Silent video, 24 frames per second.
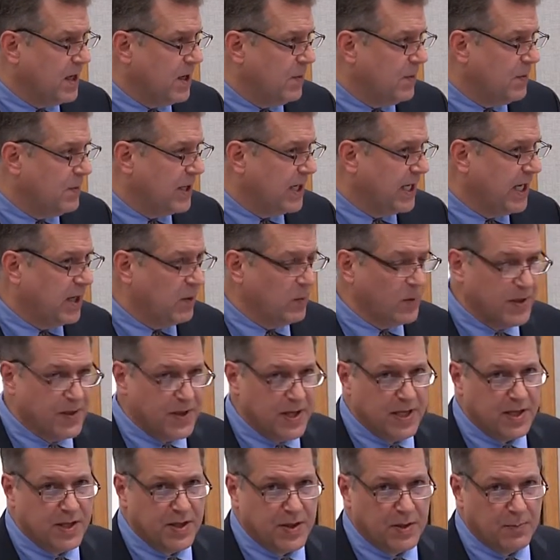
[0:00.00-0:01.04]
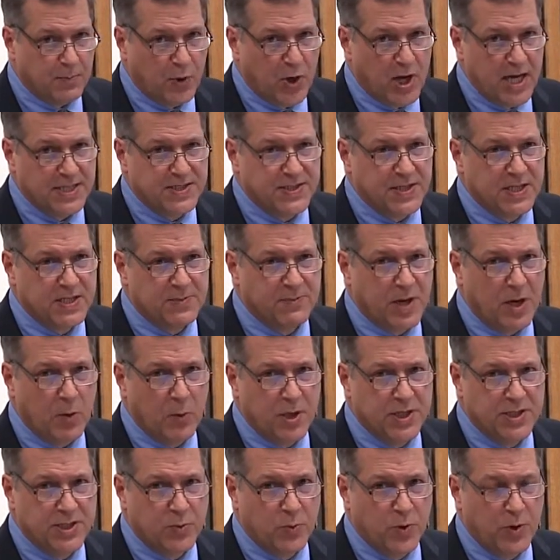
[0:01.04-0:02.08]
Um, again, we think process by
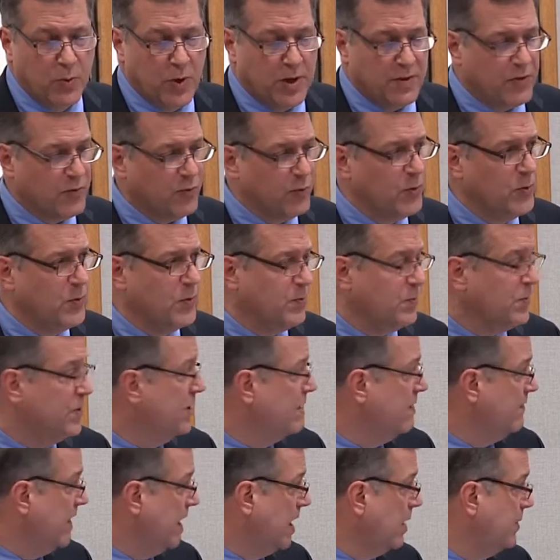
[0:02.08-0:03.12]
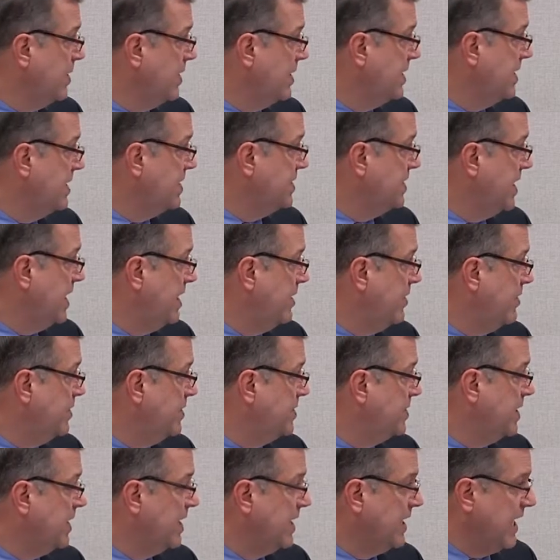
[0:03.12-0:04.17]
which we went through the development of these
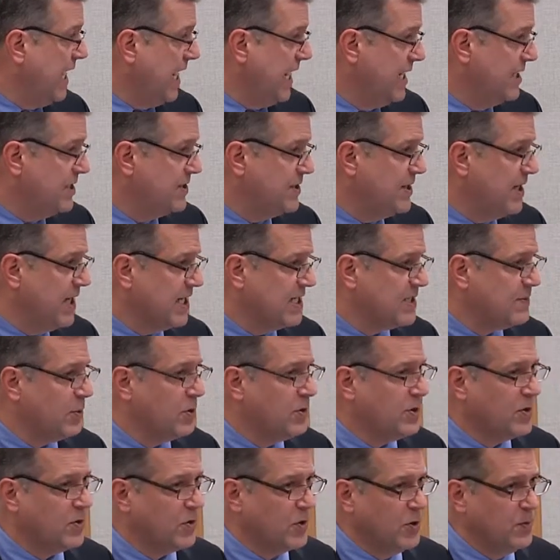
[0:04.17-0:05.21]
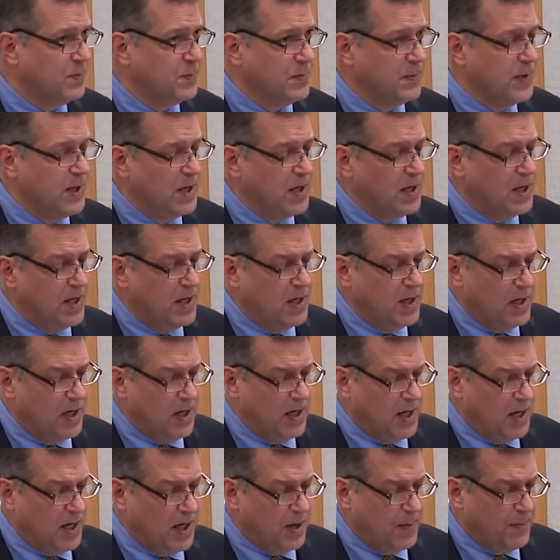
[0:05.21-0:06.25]
standards and engaged the expert group
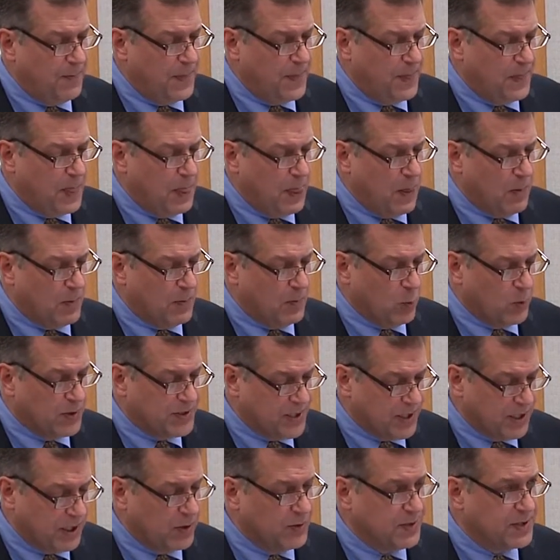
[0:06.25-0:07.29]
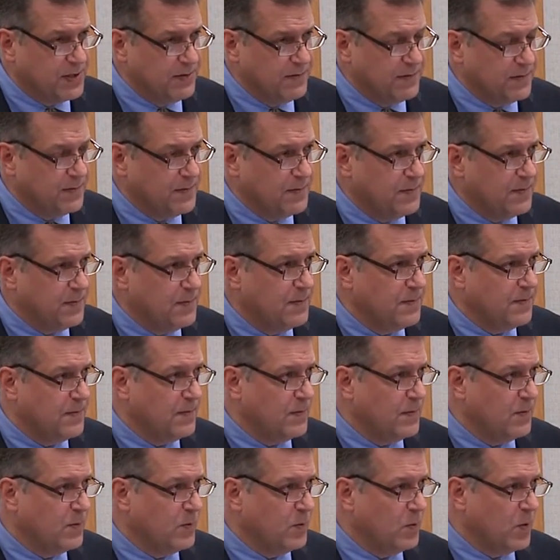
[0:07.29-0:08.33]
um, was inclusive.
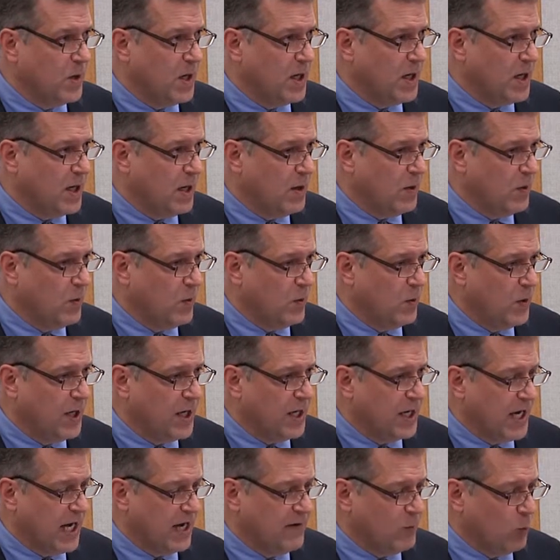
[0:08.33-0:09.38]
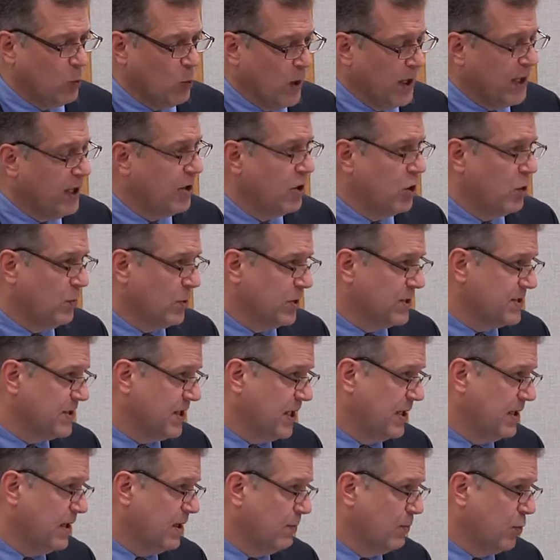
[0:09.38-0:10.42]
Uh, we didn't have
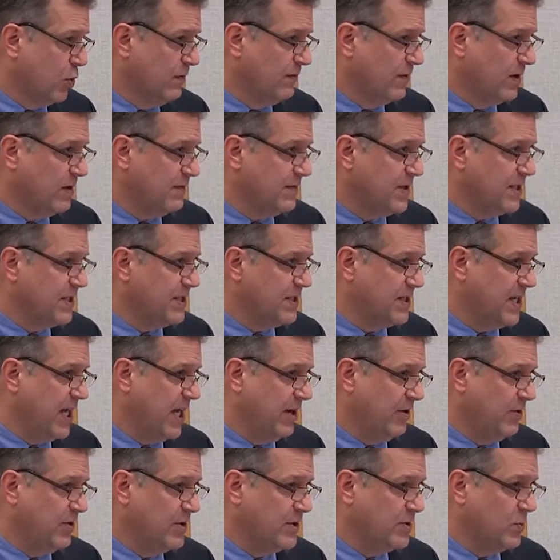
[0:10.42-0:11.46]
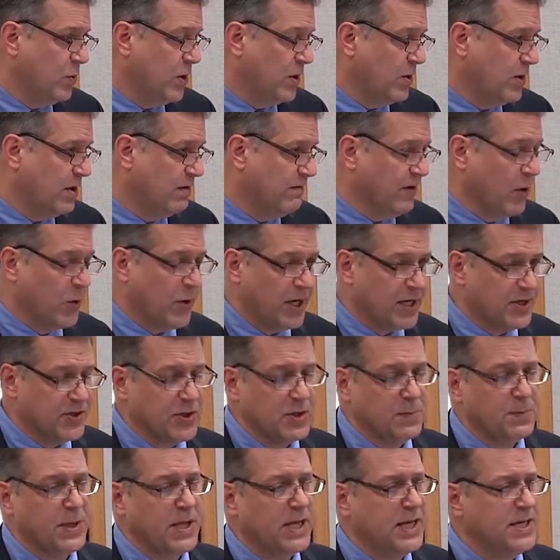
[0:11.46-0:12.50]
100% approval of these standards when the voting
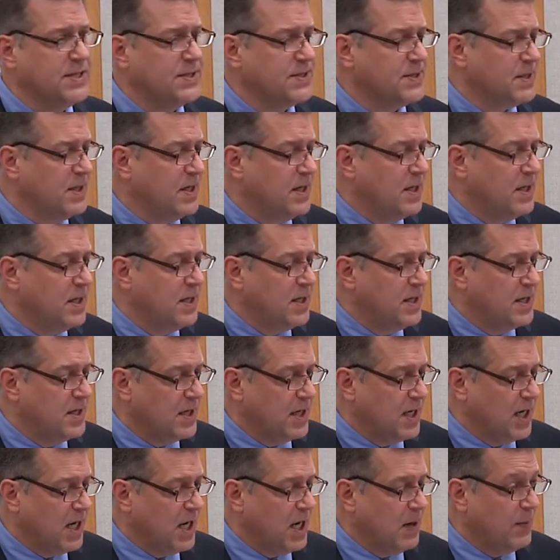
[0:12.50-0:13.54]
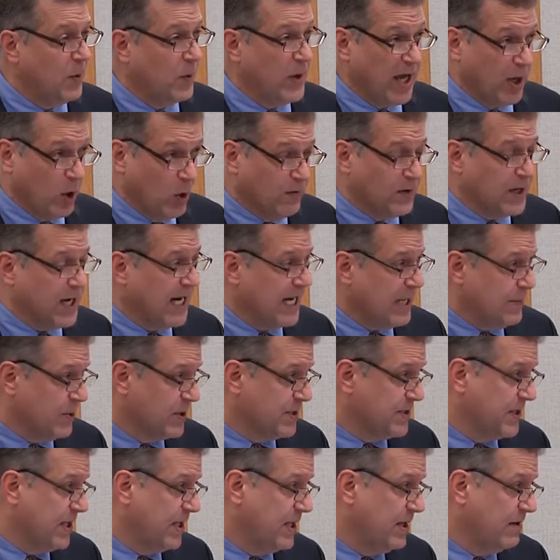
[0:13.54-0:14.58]
took place. Uh, we got over 90%
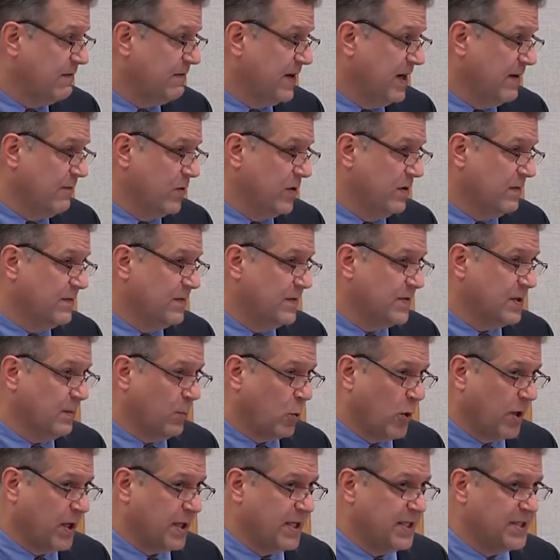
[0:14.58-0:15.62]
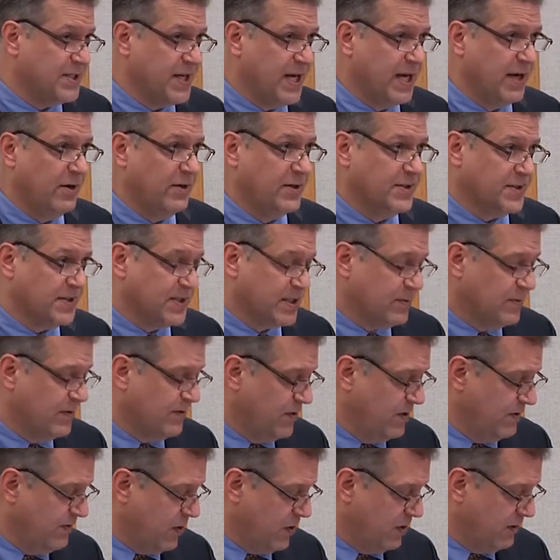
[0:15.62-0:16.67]
in favor of supporting these standards, and
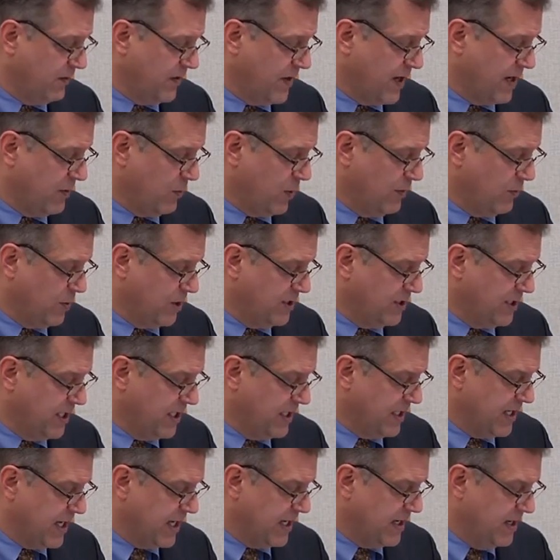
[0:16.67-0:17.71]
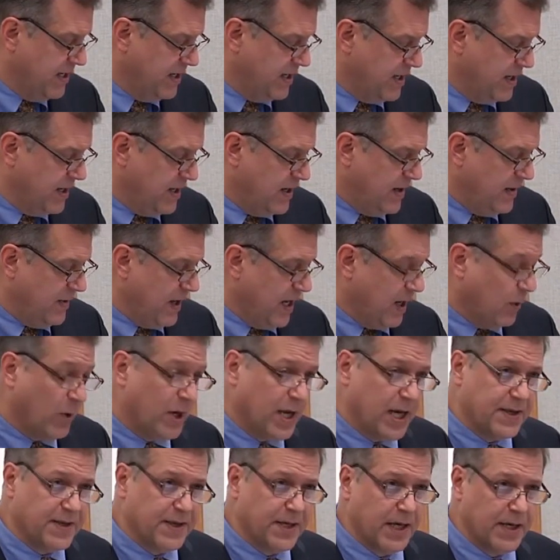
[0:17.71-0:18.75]
some voted that. We appreciate that. And we're
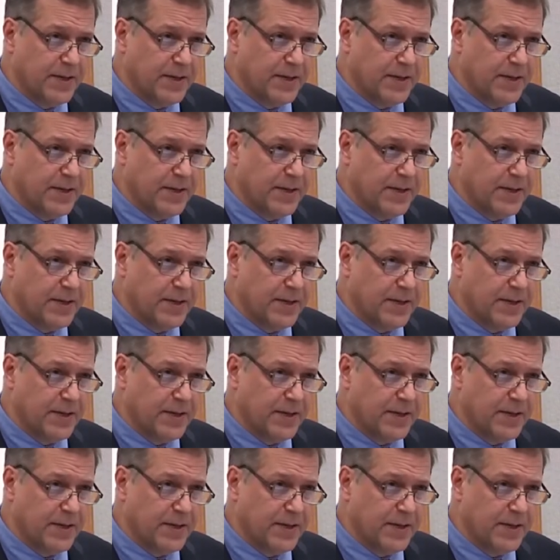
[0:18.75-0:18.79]
not